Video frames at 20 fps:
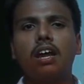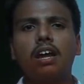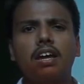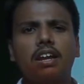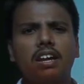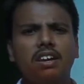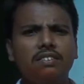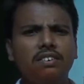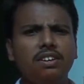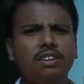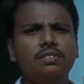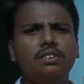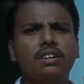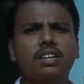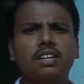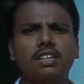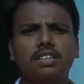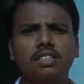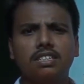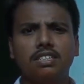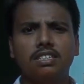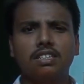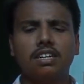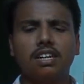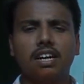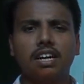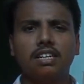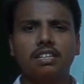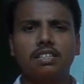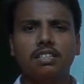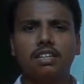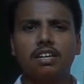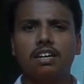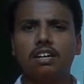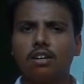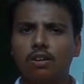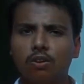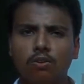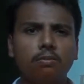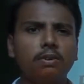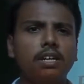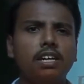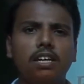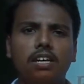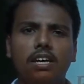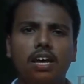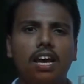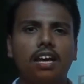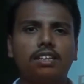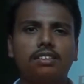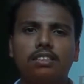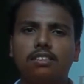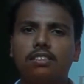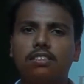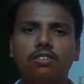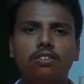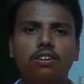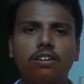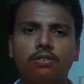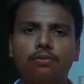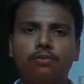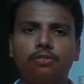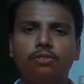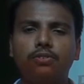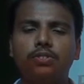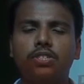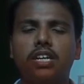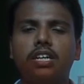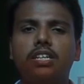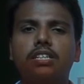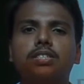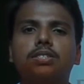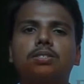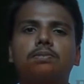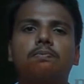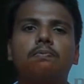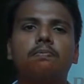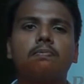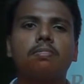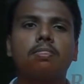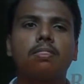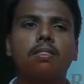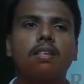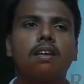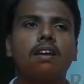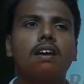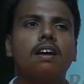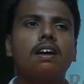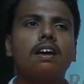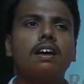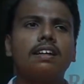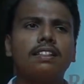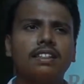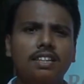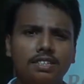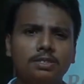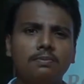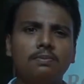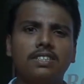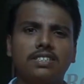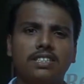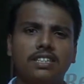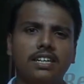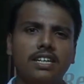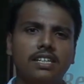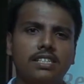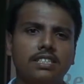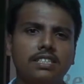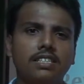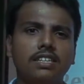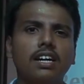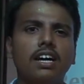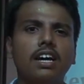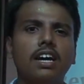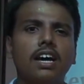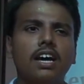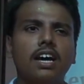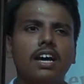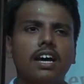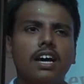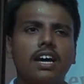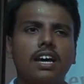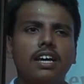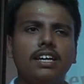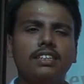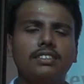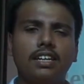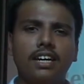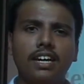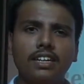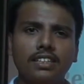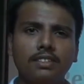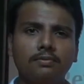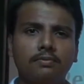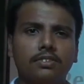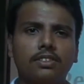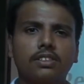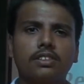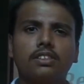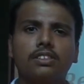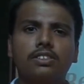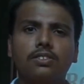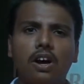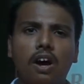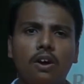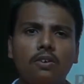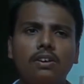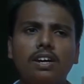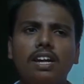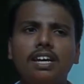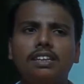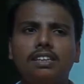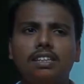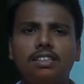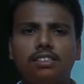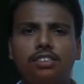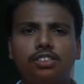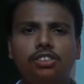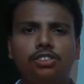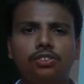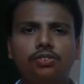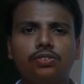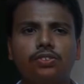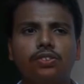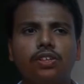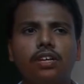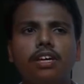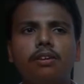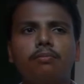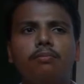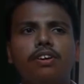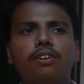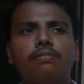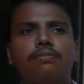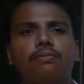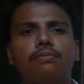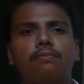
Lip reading: revenue recognition criteria globally has undergone a few changes. This presentation is an attempt to outline these issues in brief.